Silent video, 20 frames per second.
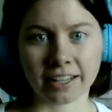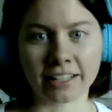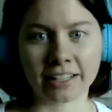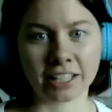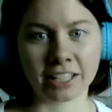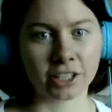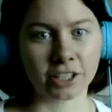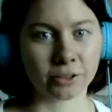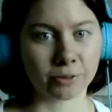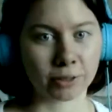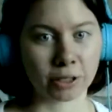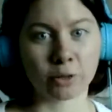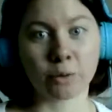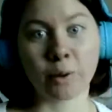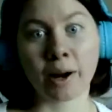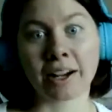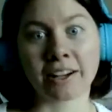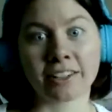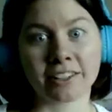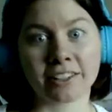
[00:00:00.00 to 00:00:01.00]
and like, you're
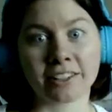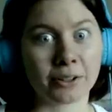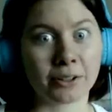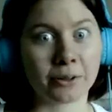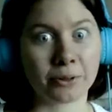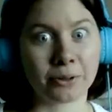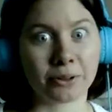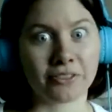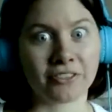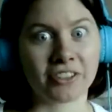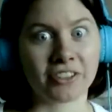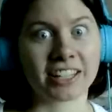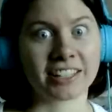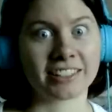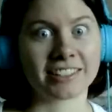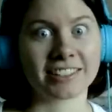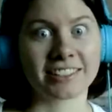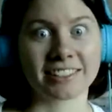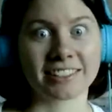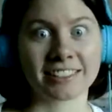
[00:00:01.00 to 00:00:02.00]
required to go to
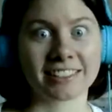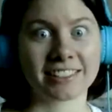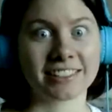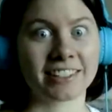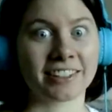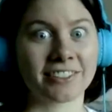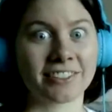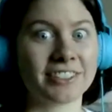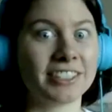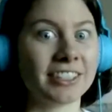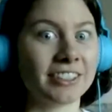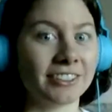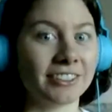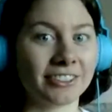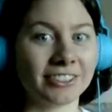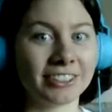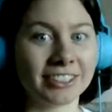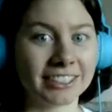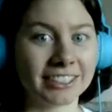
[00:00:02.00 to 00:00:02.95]
events and stuff too,